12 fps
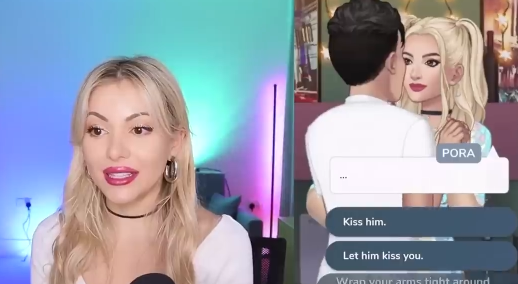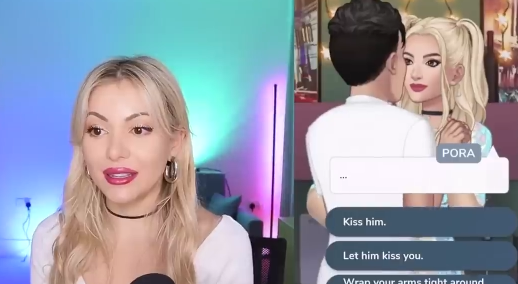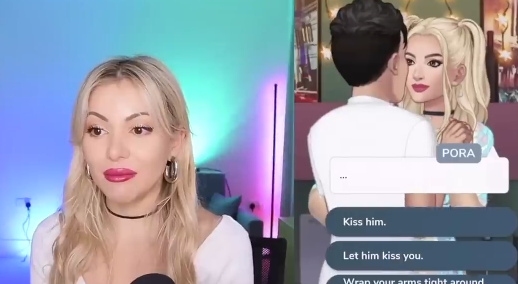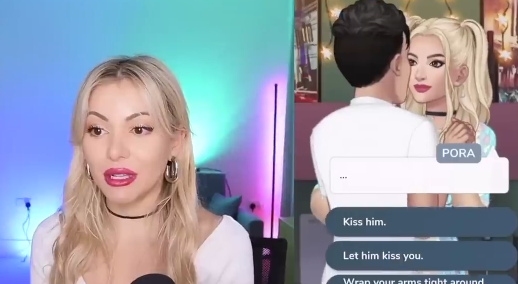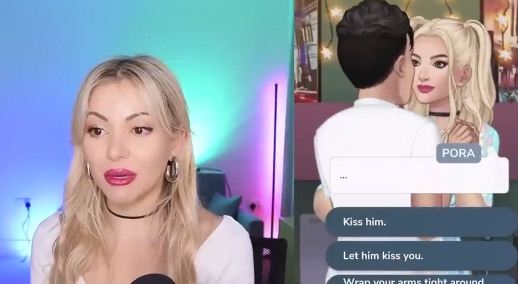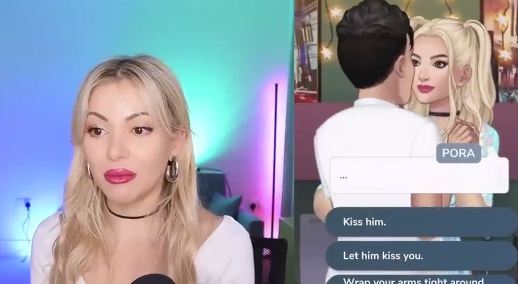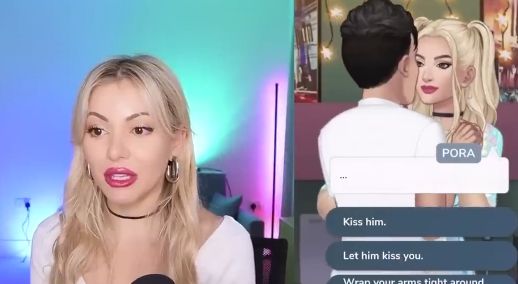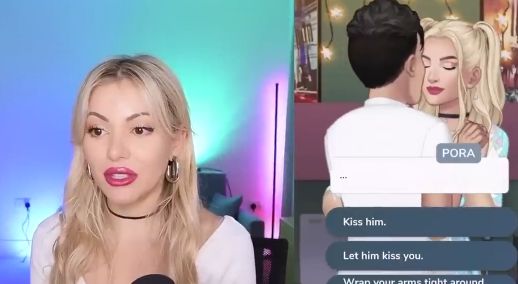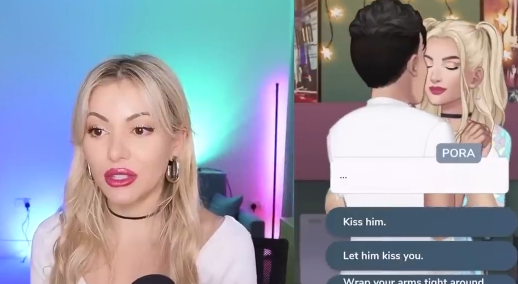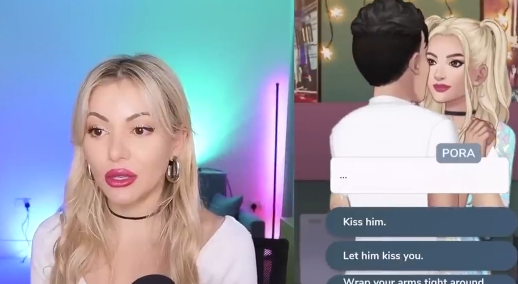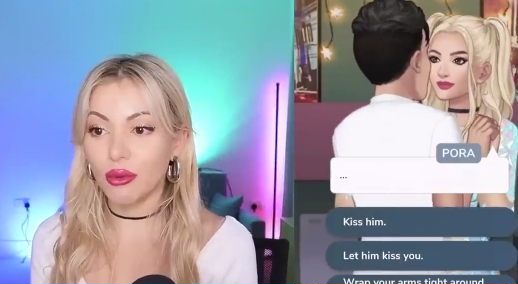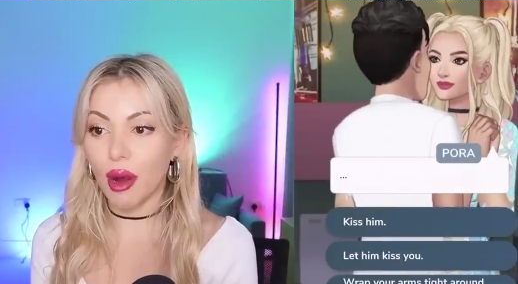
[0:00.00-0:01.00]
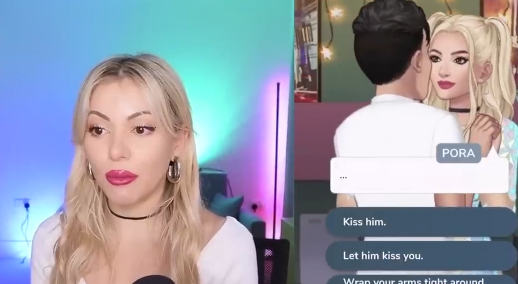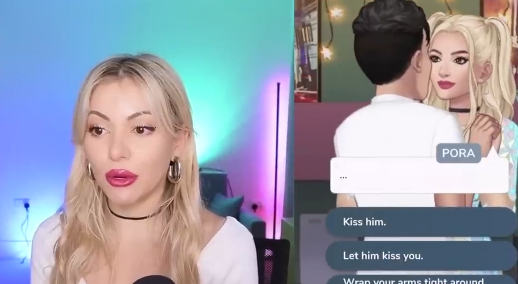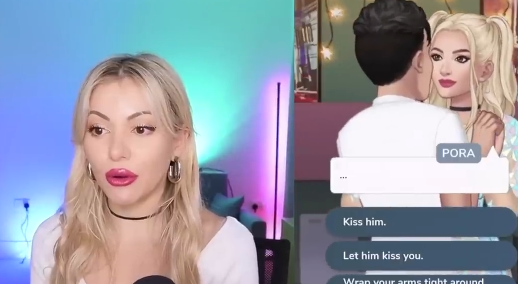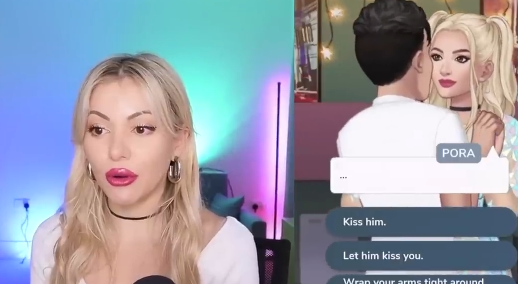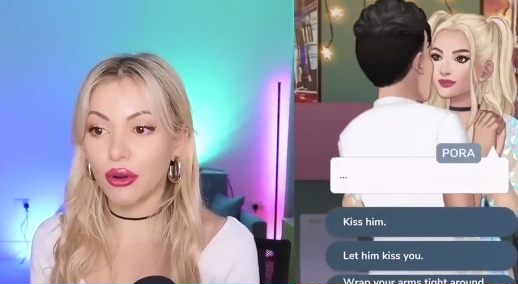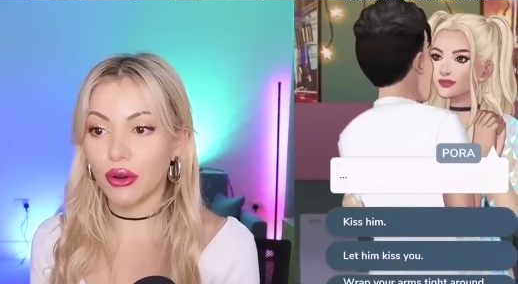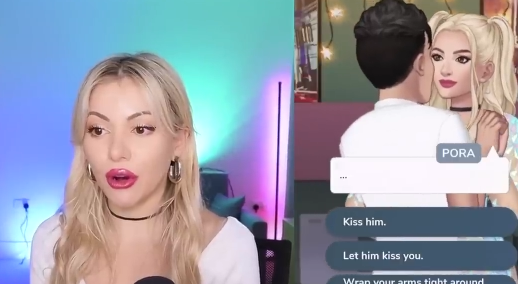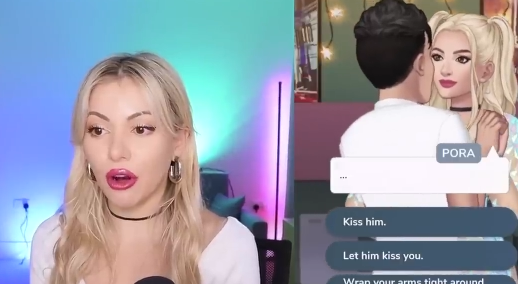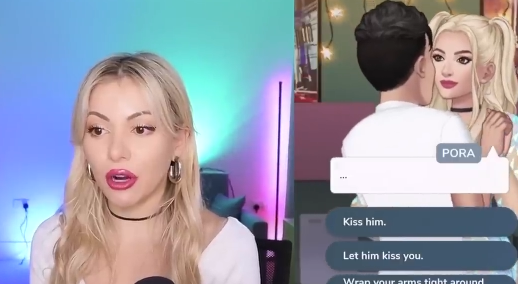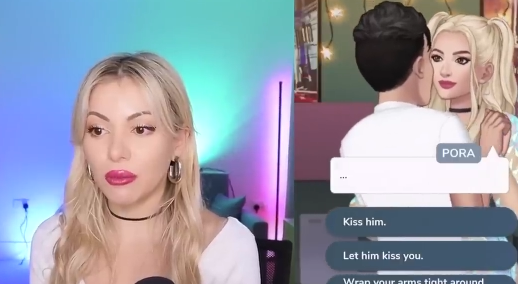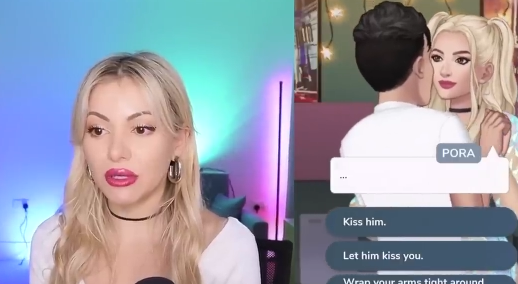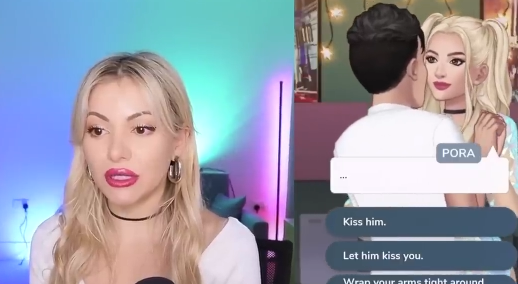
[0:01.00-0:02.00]
Speaker 1: him, let him kiss you, wrap your
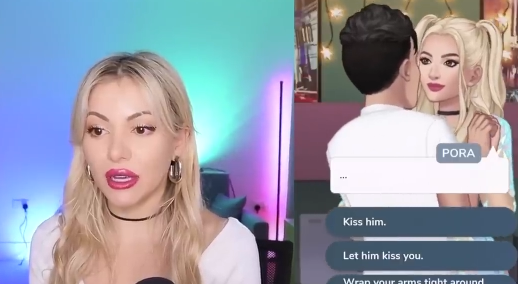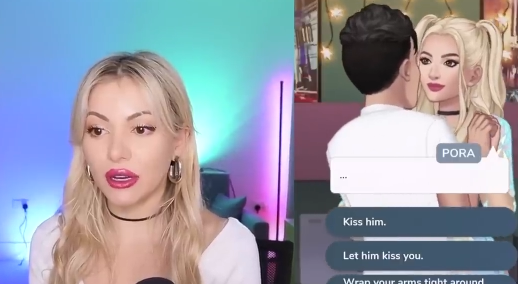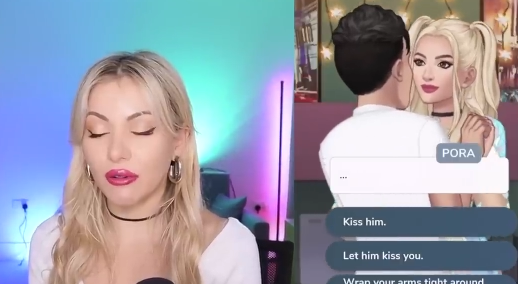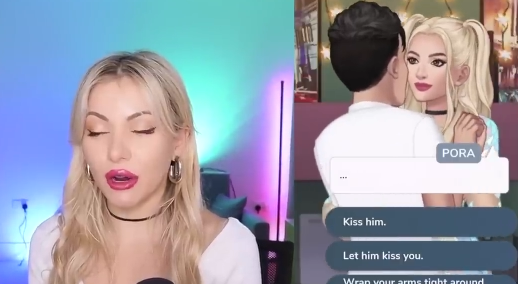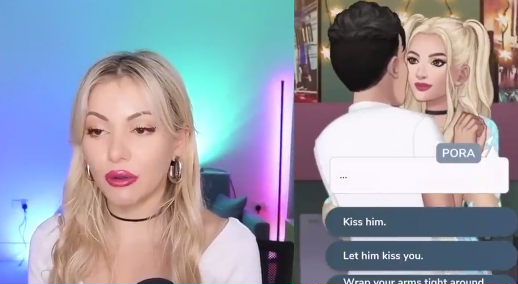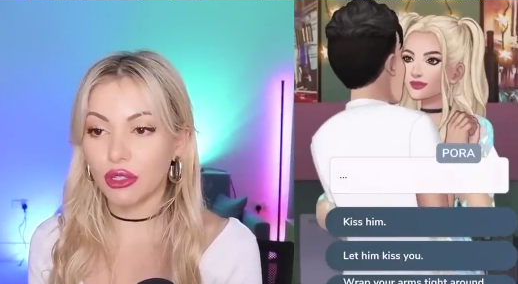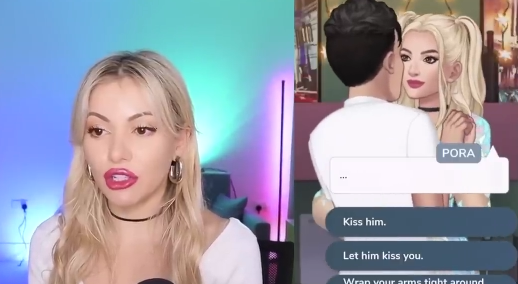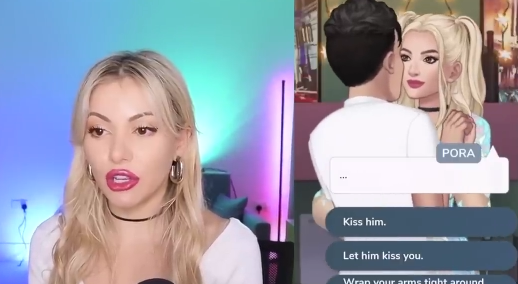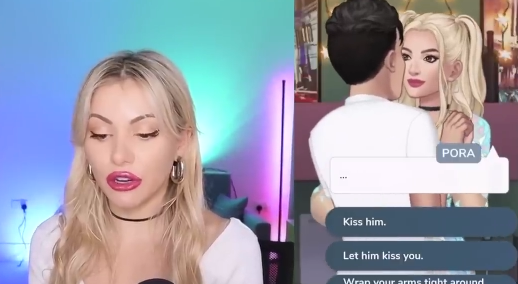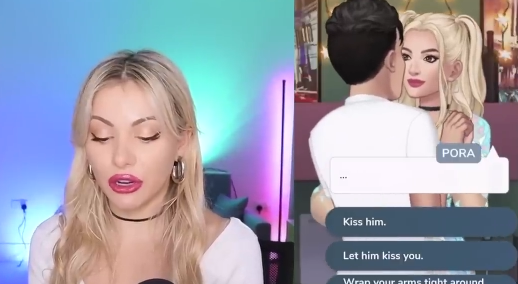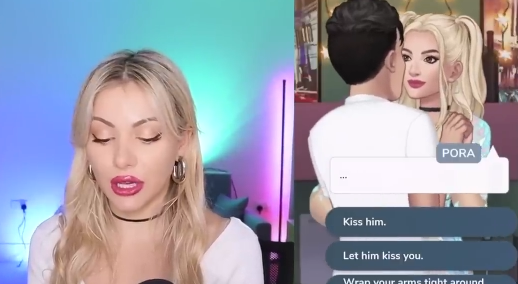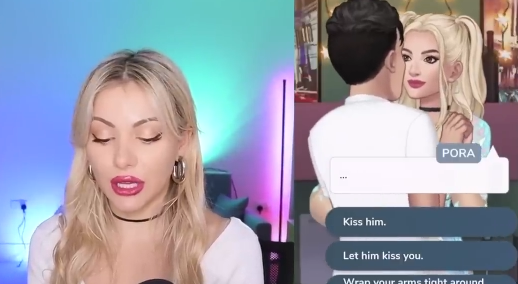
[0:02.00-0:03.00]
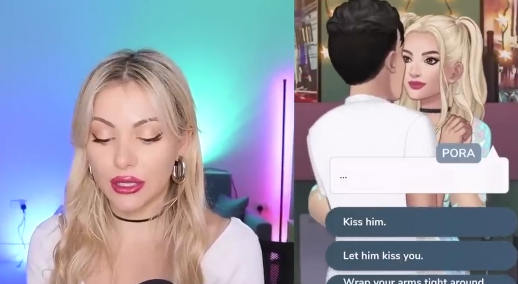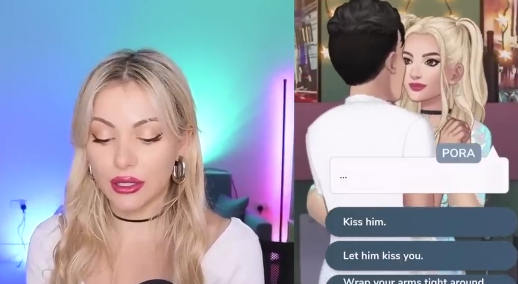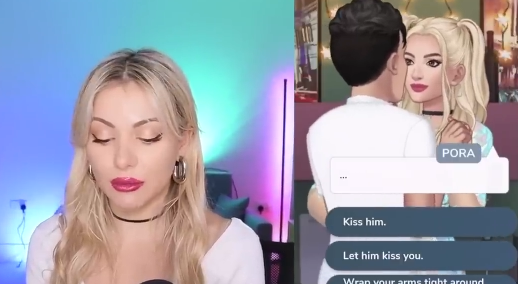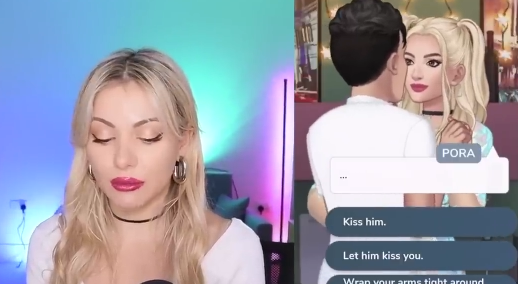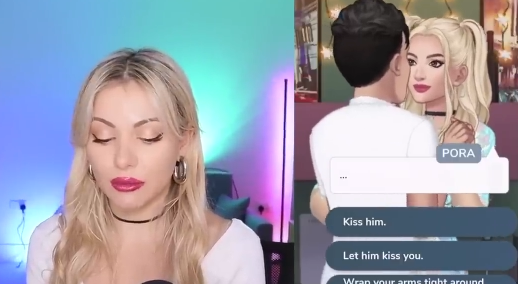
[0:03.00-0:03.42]
arms tight around each other. Kiss him,